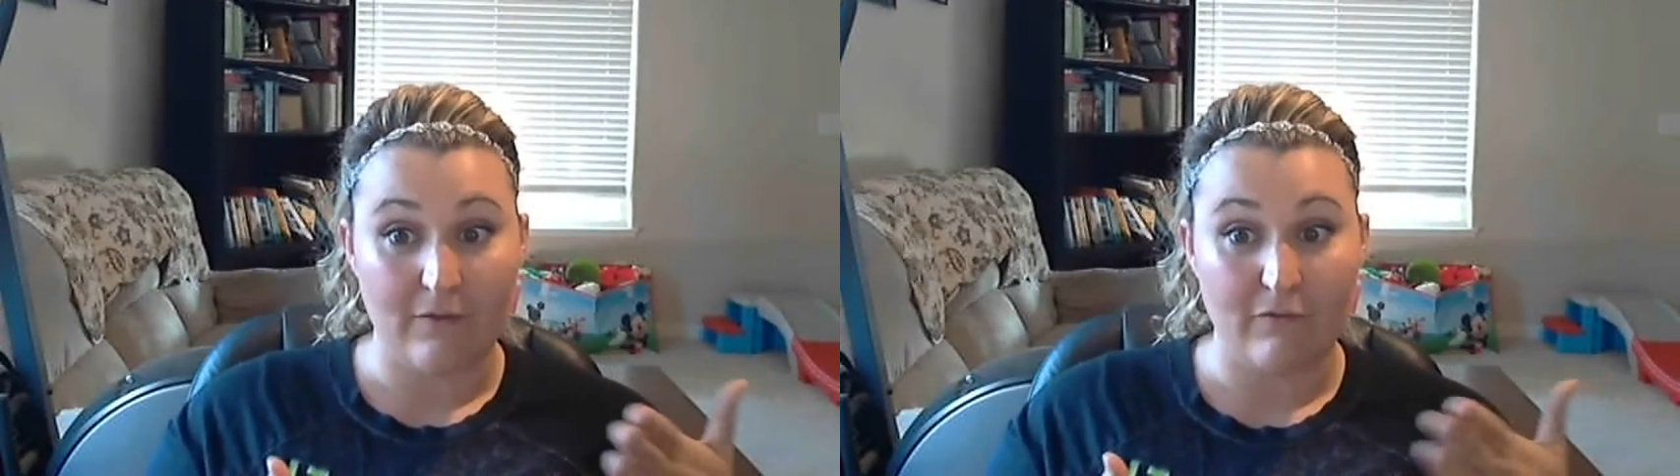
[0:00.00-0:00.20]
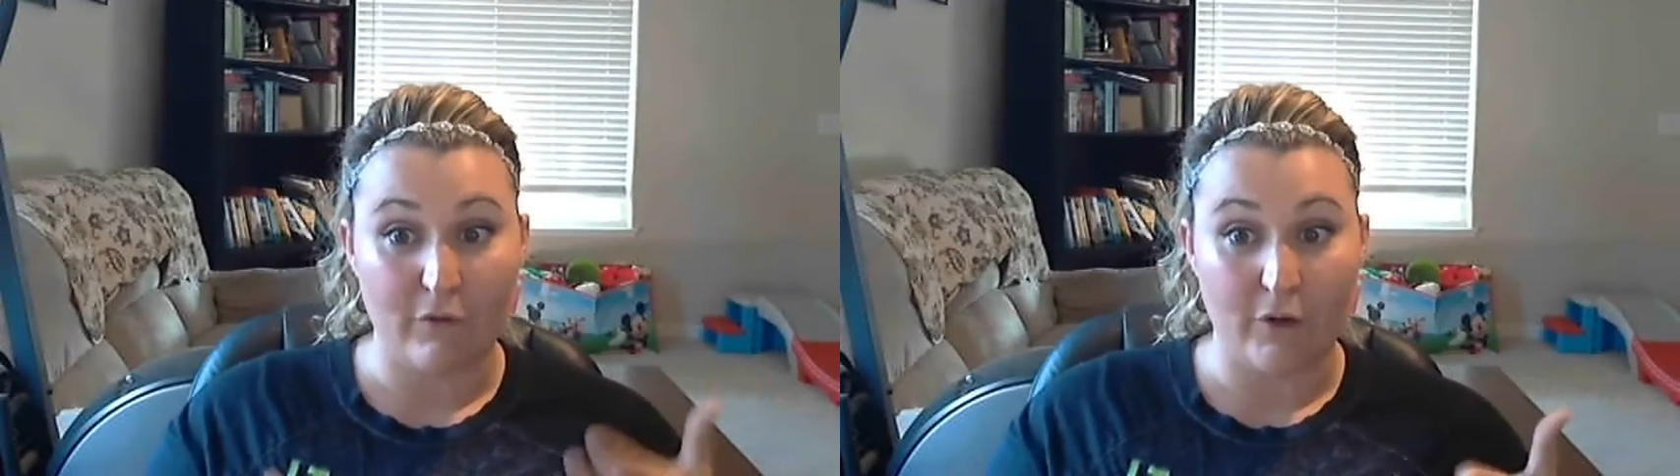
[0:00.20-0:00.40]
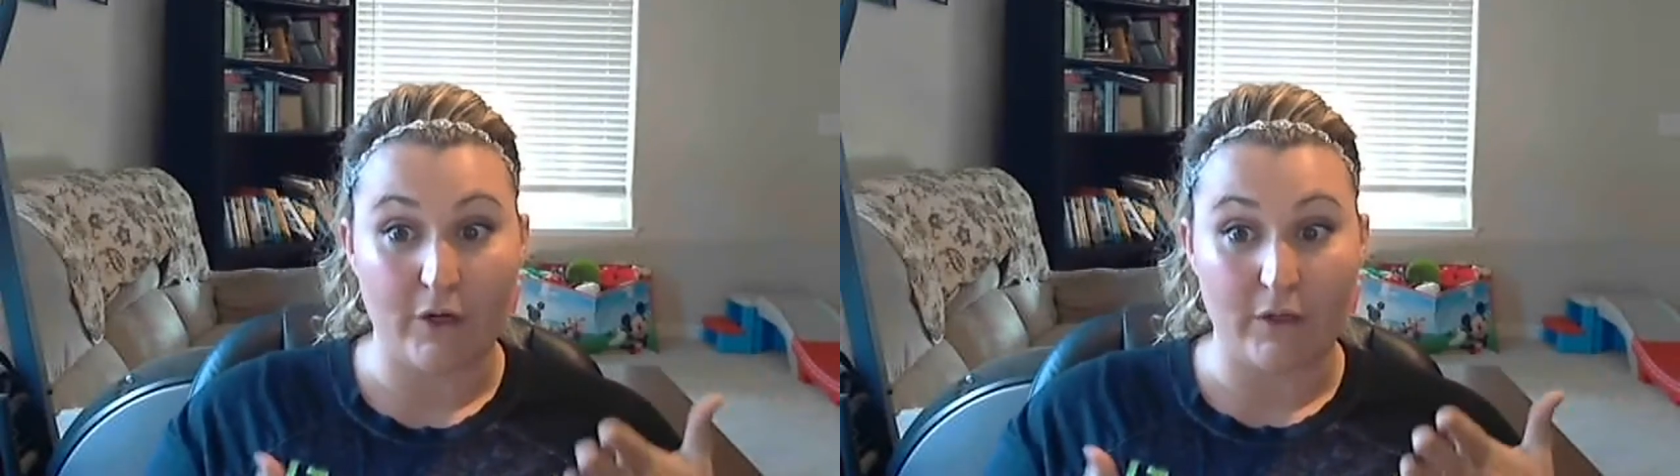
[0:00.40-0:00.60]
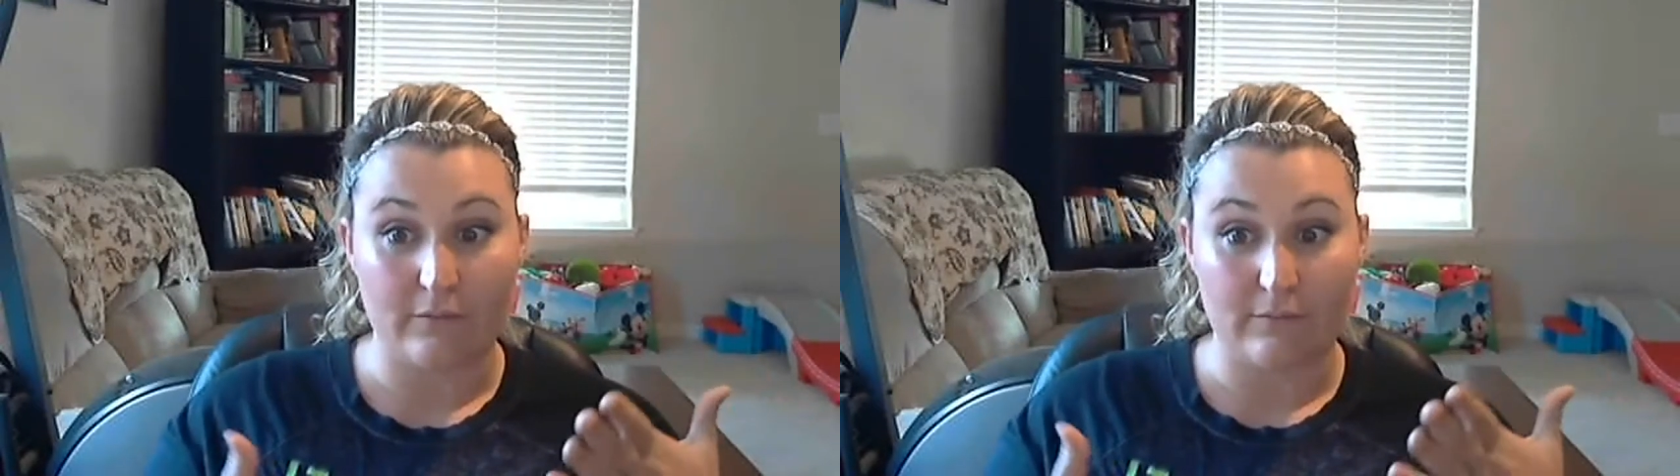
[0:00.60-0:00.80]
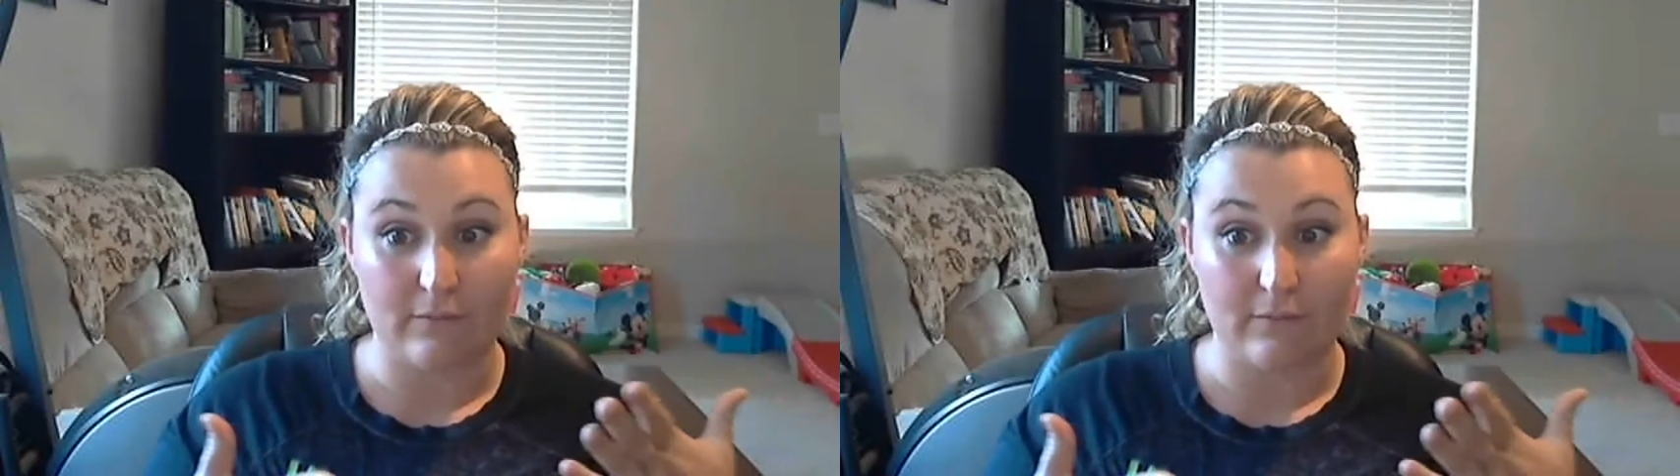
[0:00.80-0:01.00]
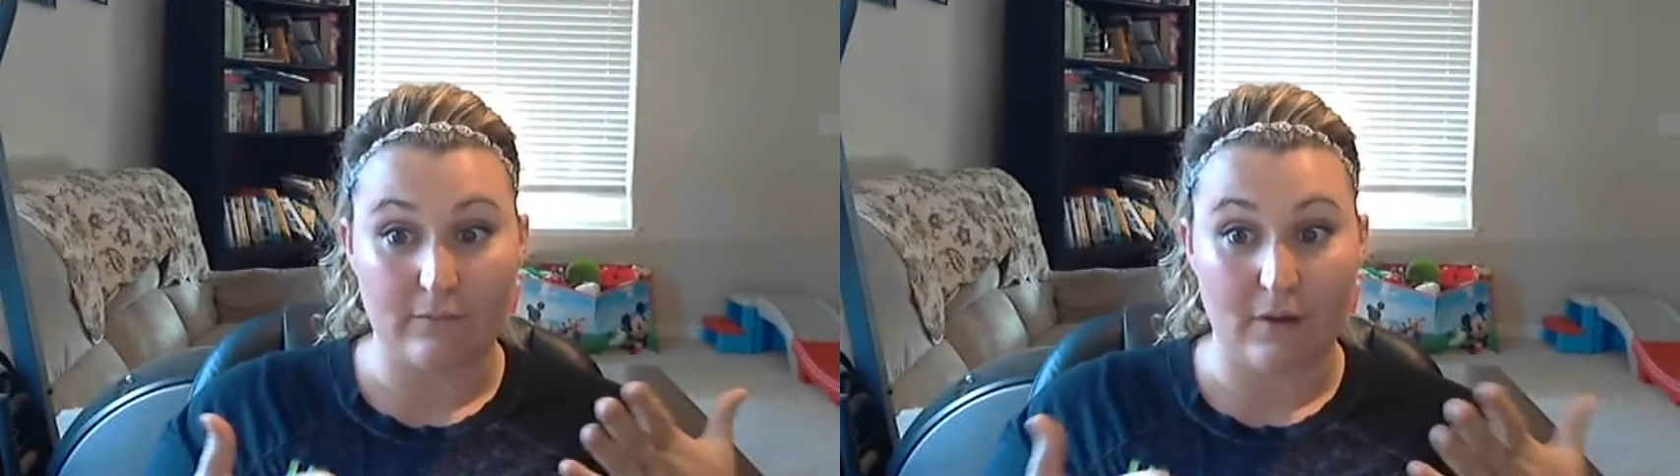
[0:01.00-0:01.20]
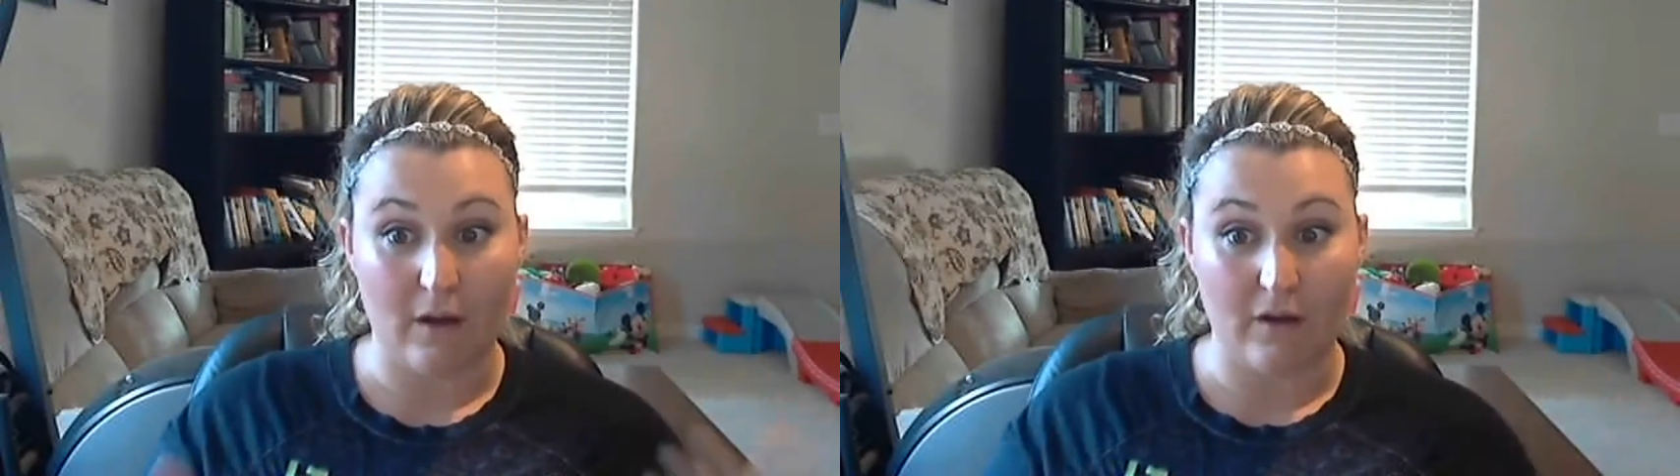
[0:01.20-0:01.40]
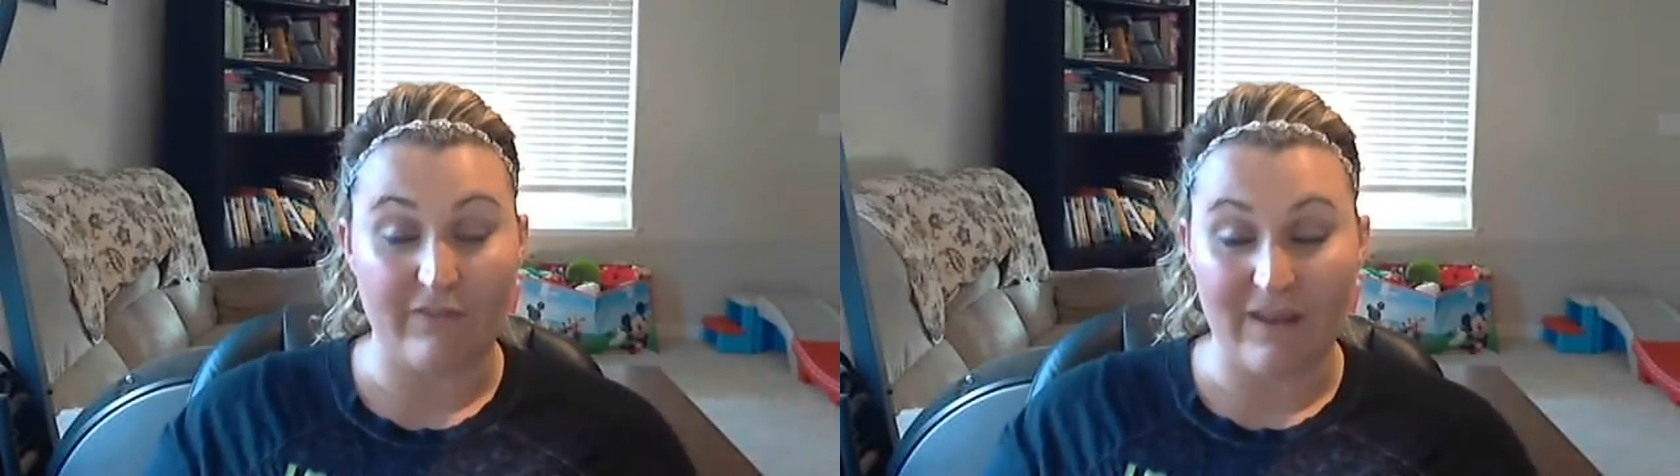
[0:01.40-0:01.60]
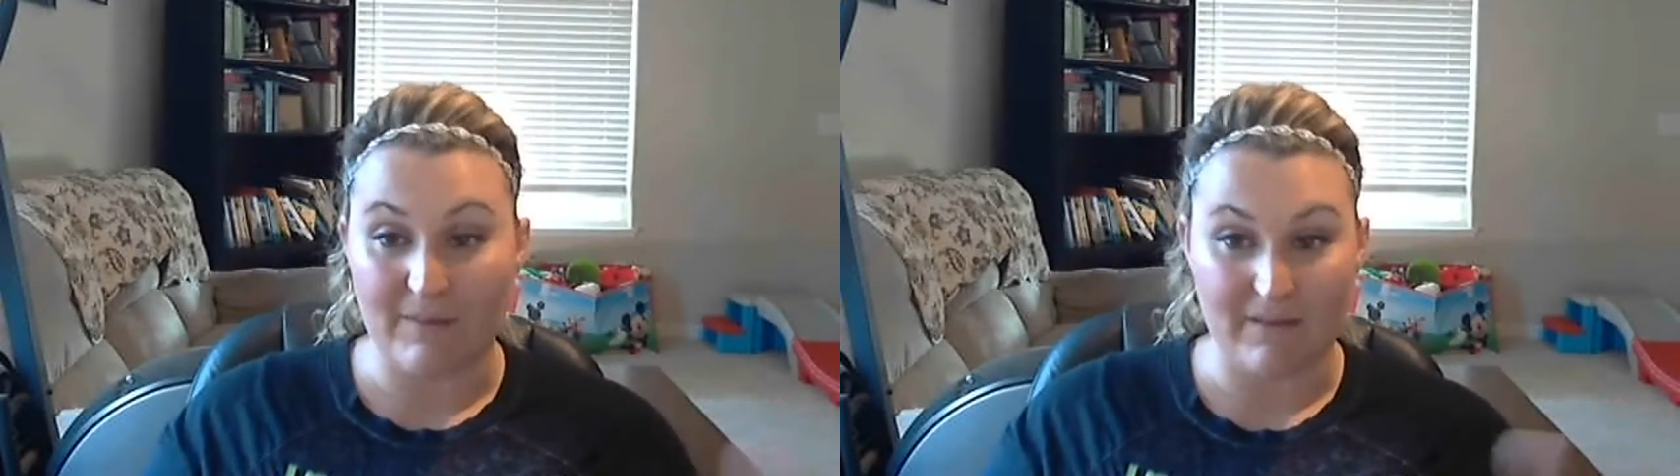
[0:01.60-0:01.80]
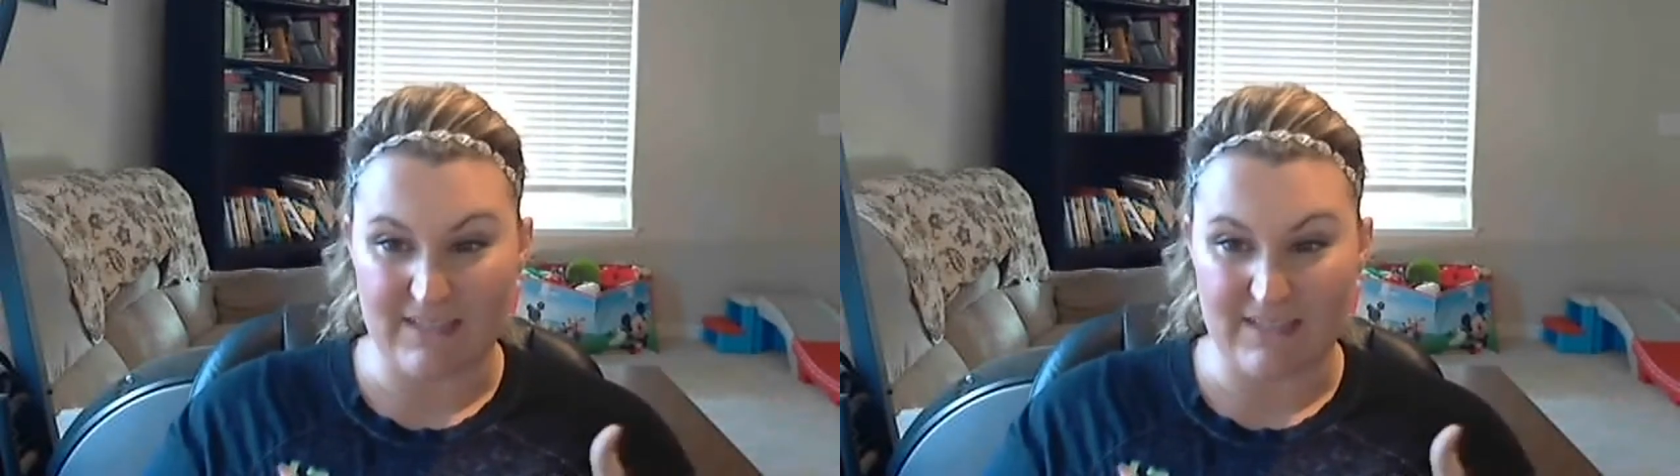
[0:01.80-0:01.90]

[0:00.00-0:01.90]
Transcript: for our family.